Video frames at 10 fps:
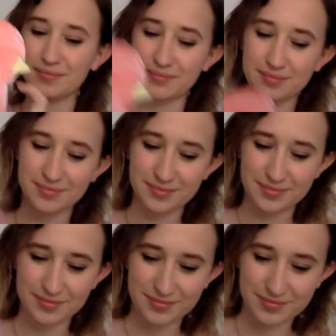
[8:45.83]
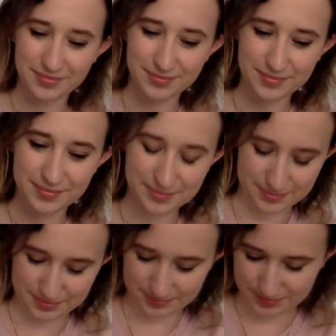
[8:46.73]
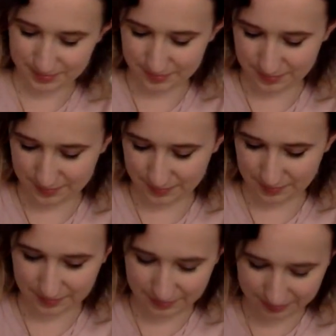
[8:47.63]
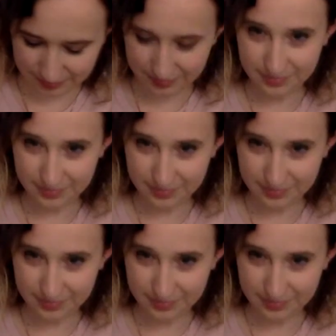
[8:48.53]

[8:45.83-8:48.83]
Nothing is said.